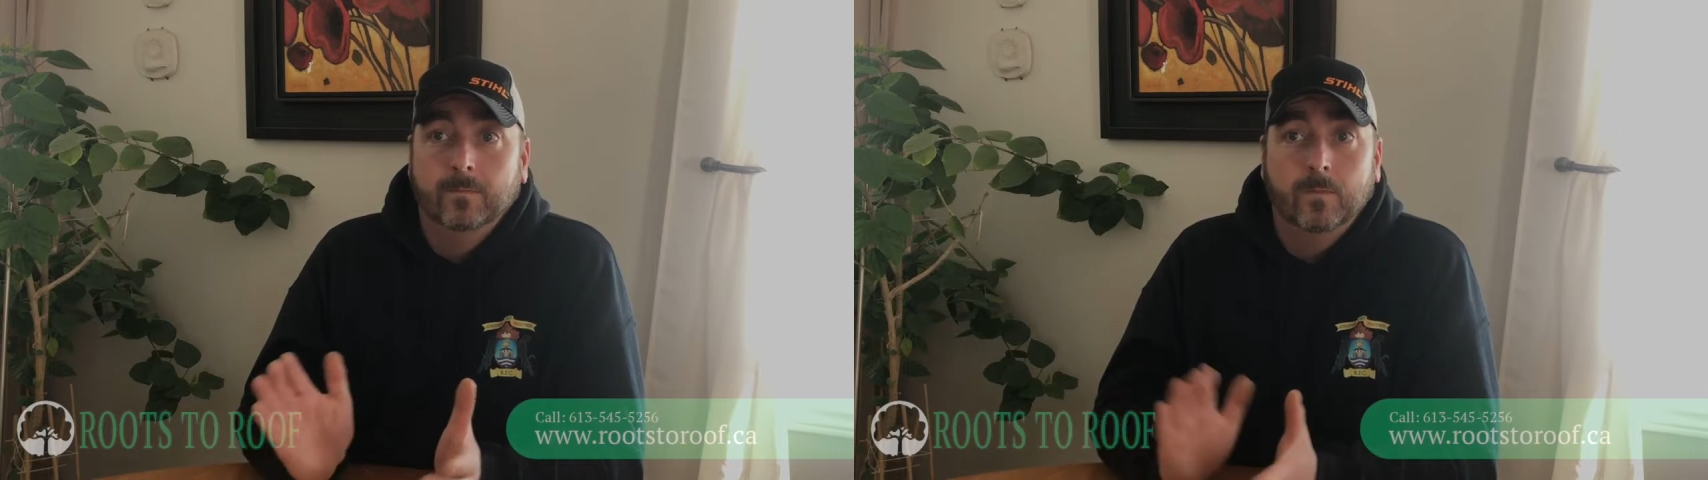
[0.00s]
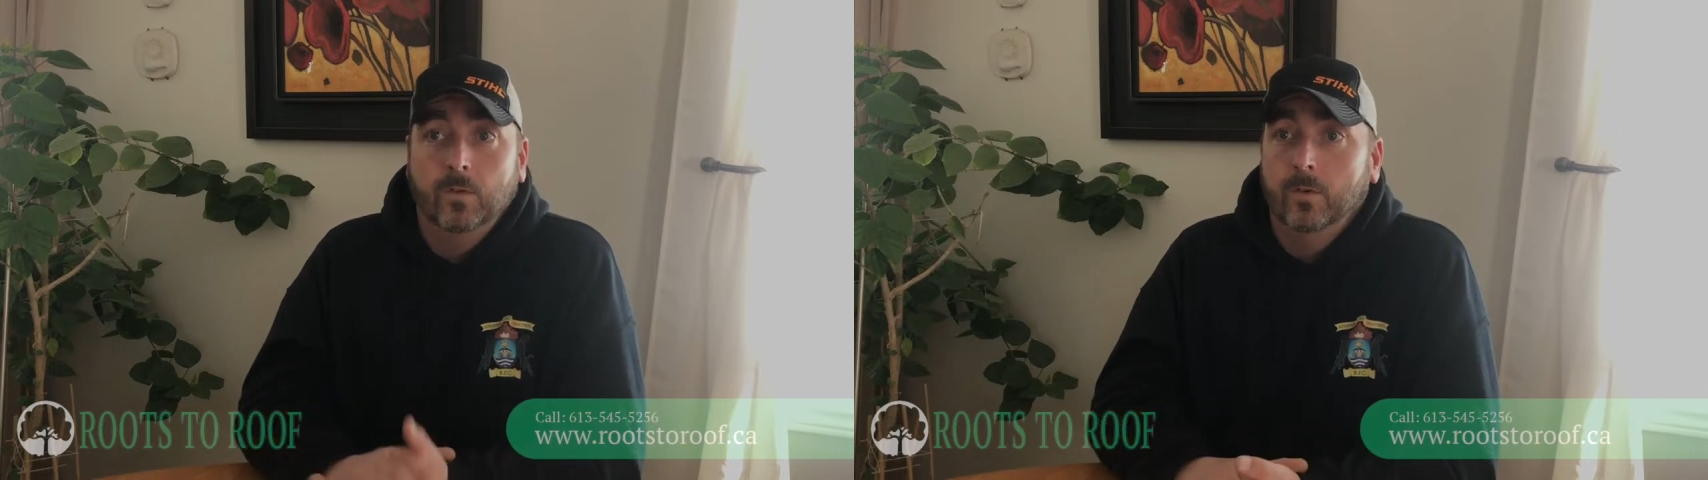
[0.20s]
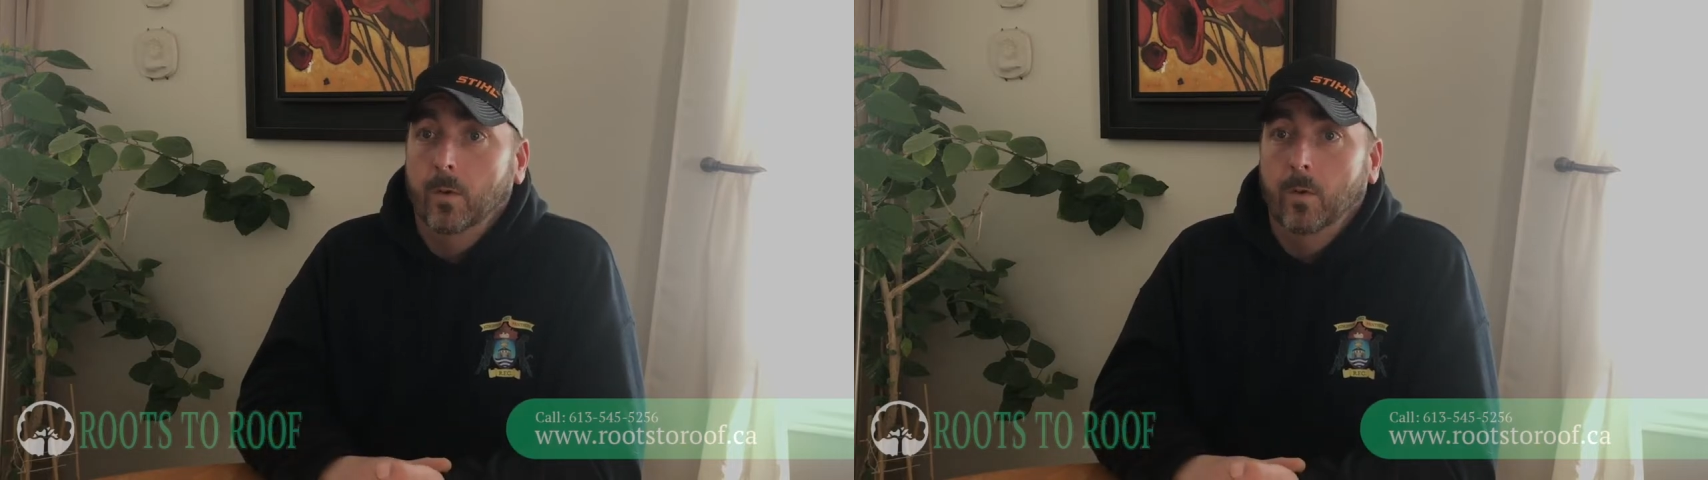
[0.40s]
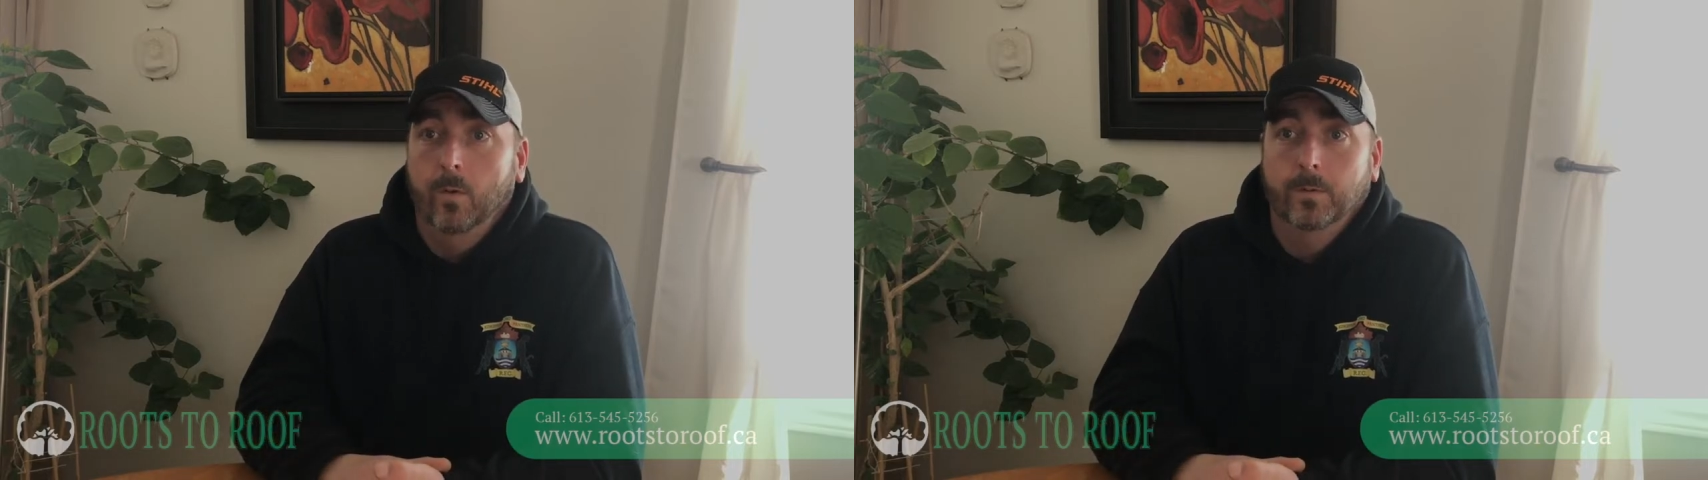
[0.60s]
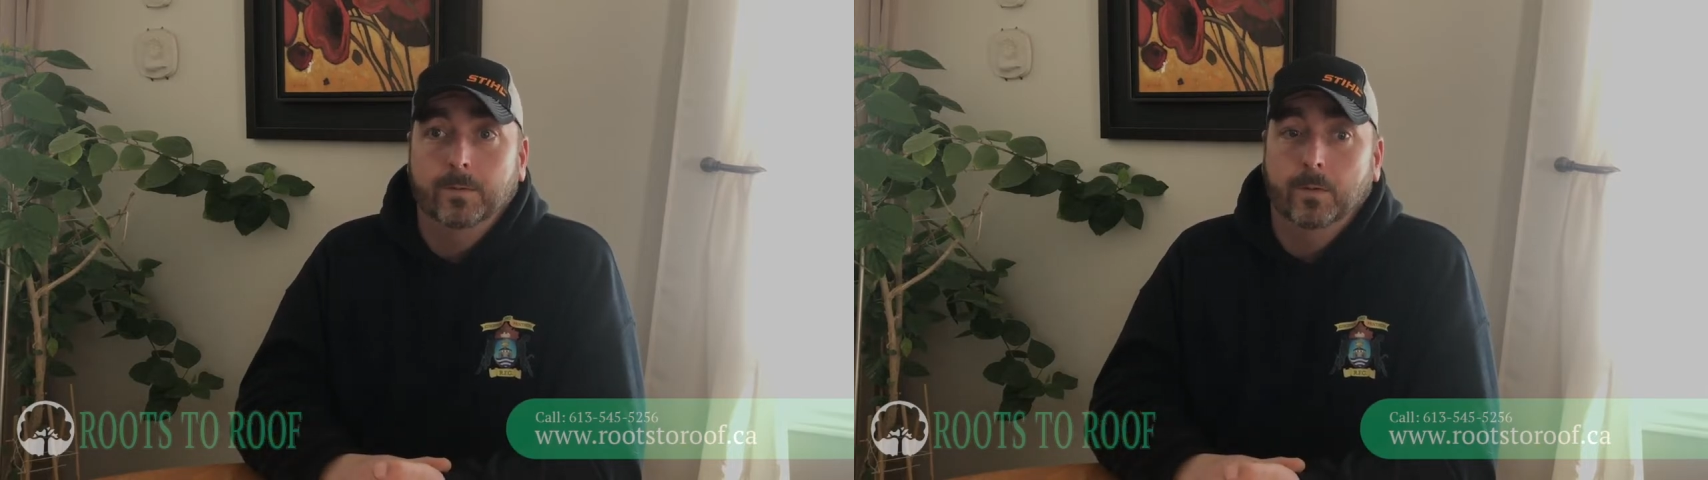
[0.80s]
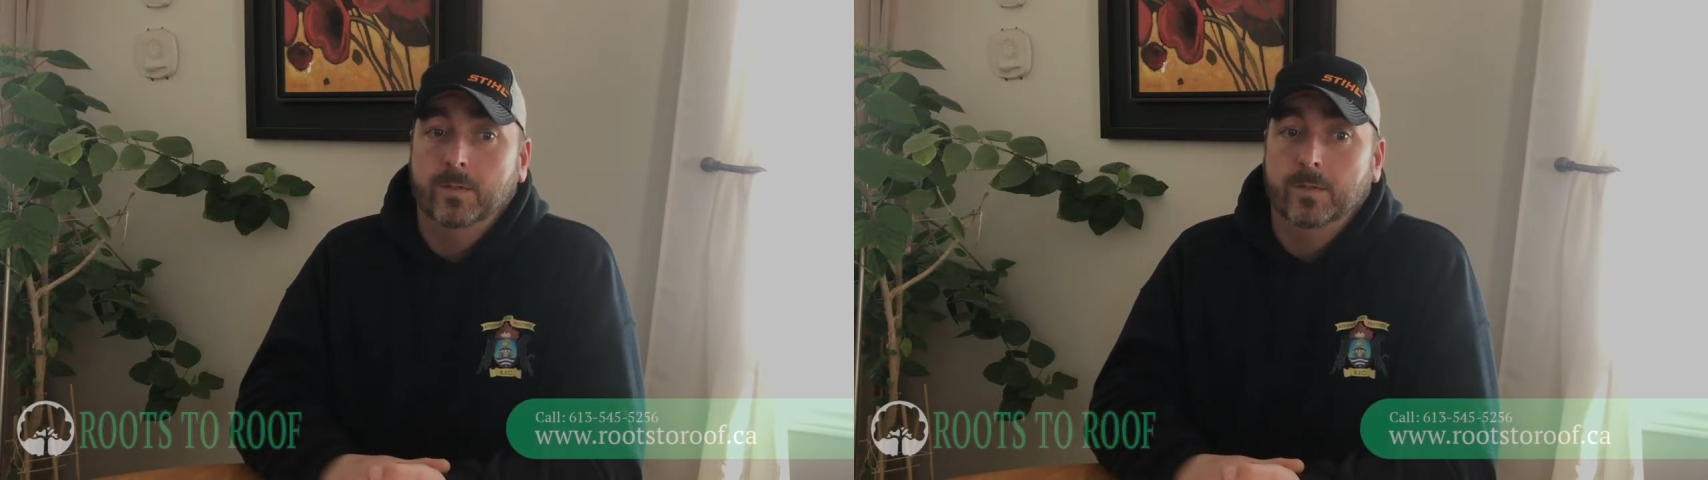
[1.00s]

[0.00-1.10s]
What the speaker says: So,